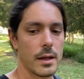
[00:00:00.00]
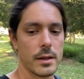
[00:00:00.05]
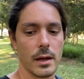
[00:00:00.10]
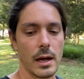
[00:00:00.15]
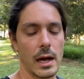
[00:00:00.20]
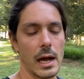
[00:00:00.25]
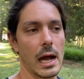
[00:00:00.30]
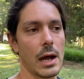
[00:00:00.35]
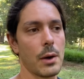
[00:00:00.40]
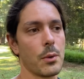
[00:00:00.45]

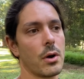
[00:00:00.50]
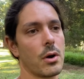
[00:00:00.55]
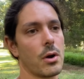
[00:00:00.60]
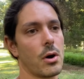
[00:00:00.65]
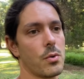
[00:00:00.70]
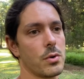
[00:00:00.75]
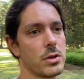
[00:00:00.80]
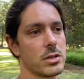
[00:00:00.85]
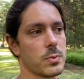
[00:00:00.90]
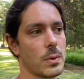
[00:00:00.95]
I would
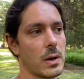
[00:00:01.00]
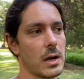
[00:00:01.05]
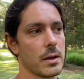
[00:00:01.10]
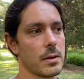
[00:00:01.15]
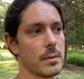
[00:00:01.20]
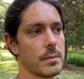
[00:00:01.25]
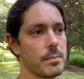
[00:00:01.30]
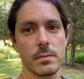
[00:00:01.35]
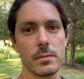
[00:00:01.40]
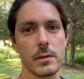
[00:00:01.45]
always want
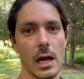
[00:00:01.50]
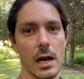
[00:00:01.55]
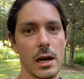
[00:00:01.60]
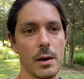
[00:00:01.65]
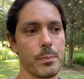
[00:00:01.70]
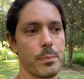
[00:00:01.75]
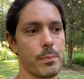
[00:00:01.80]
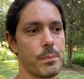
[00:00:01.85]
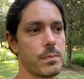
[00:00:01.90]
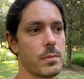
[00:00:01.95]
to kind
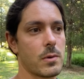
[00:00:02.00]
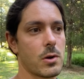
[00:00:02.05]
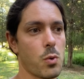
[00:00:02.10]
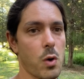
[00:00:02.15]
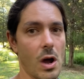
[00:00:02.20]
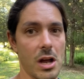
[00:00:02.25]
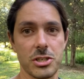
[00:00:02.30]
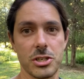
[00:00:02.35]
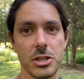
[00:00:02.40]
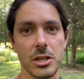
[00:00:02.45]
of
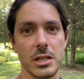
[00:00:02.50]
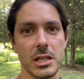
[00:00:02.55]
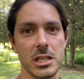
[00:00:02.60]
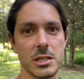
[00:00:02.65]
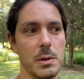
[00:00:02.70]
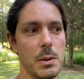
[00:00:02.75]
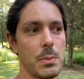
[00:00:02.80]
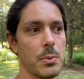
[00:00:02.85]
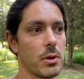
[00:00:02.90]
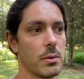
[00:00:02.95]
question these
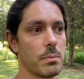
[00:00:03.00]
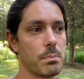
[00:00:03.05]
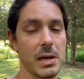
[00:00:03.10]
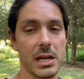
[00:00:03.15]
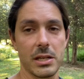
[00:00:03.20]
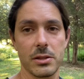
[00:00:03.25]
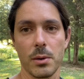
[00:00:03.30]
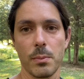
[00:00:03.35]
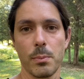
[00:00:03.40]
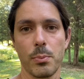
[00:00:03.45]
people and
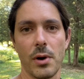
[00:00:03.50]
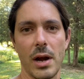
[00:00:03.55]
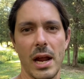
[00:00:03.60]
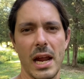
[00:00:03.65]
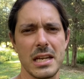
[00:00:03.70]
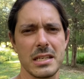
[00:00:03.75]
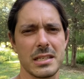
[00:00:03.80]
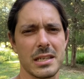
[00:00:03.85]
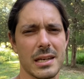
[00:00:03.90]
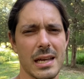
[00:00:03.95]
pick their
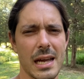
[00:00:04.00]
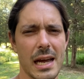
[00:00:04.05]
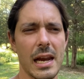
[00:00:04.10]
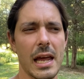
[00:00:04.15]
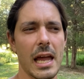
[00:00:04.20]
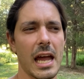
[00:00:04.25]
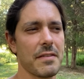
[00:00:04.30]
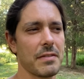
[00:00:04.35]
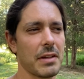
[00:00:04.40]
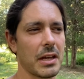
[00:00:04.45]
brains and kind
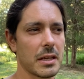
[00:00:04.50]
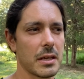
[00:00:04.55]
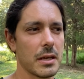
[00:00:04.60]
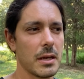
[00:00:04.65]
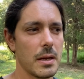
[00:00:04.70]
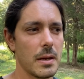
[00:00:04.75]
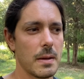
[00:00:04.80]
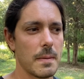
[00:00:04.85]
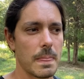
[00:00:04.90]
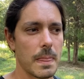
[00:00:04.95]
of have like
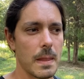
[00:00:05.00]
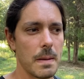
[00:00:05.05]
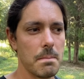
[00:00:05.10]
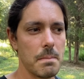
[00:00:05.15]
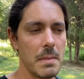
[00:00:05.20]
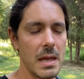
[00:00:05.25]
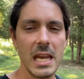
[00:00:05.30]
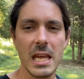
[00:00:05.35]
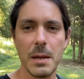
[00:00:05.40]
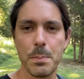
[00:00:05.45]

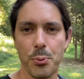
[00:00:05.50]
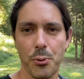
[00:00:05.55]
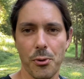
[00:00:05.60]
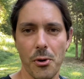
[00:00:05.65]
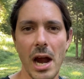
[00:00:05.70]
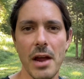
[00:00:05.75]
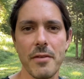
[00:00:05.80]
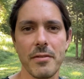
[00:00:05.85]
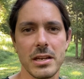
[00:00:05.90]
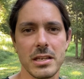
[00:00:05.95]
mini
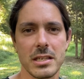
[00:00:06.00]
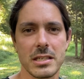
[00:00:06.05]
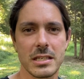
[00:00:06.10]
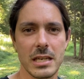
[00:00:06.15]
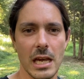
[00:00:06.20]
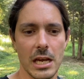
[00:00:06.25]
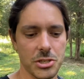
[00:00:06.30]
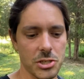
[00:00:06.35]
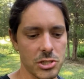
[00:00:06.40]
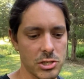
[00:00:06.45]
private
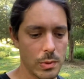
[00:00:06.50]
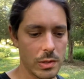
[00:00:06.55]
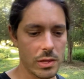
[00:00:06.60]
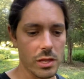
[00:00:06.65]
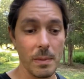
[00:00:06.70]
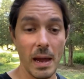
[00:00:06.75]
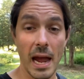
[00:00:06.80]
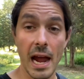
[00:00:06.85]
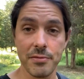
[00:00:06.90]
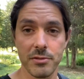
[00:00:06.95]
sessions with
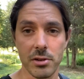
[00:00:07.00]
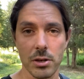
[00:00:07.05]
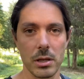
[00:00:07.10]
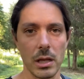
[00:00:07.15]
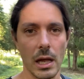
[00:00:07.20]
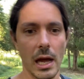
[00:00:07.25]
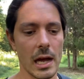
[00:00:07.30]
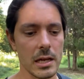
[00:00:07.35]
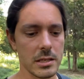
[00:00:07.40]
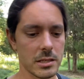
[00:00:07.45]
them after
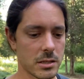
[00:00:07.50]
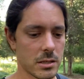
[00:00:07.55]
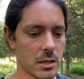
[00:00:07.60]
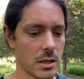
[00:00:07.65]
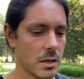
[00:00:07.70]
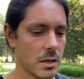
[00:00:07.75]
class.